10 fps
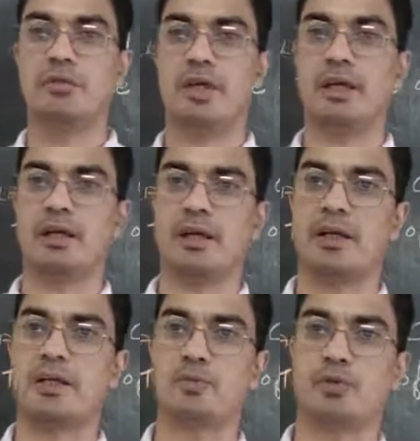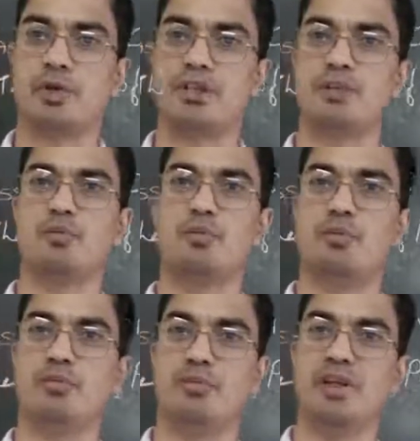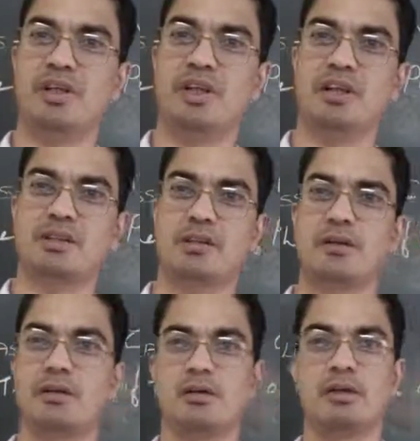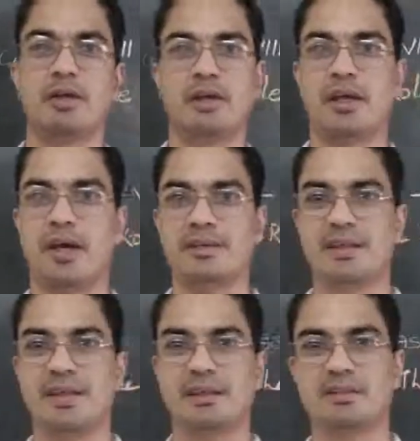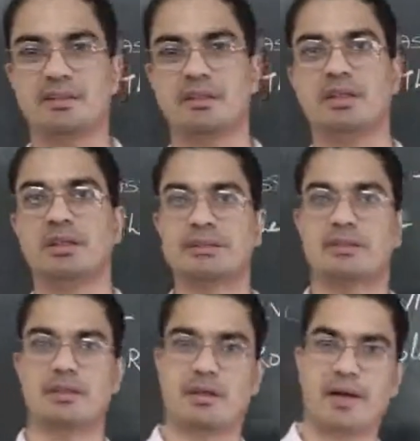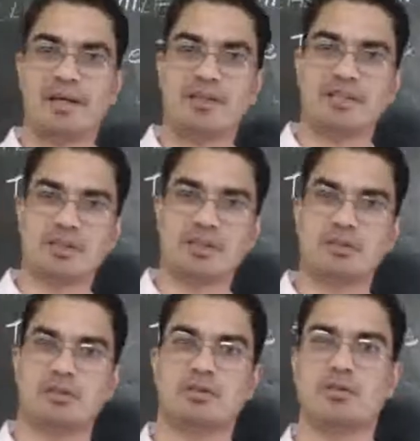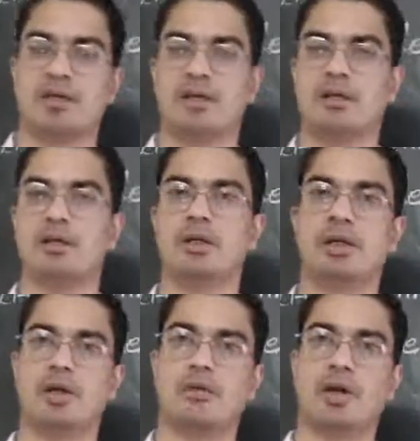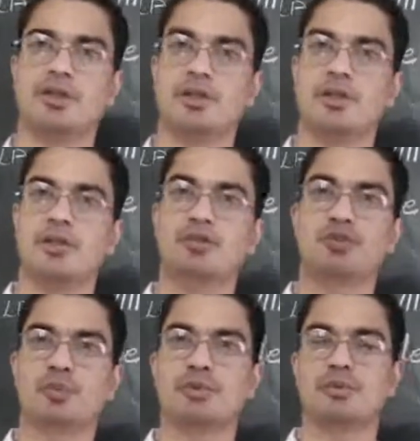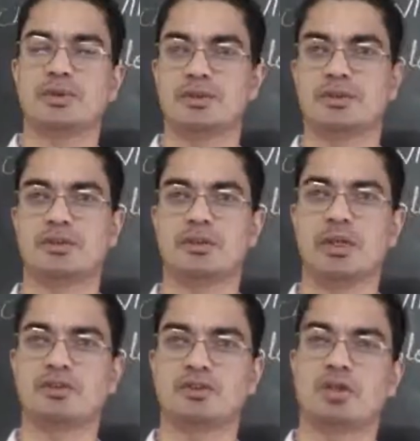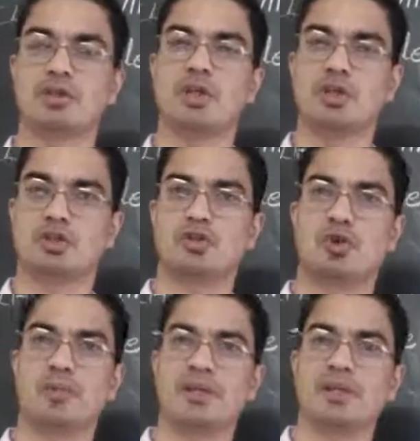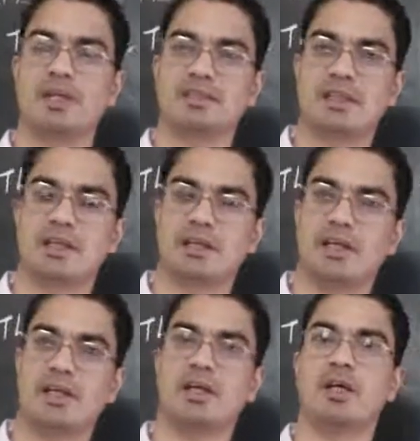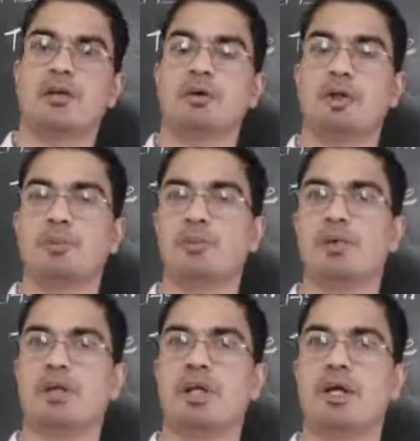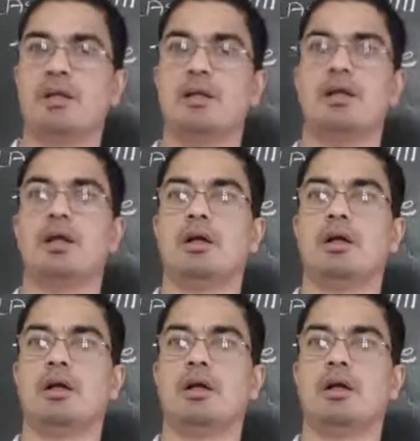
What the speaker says: We can conduct protest meetings, gatherings, rallies. We can write in the newspapers and so on. So many things are there the people can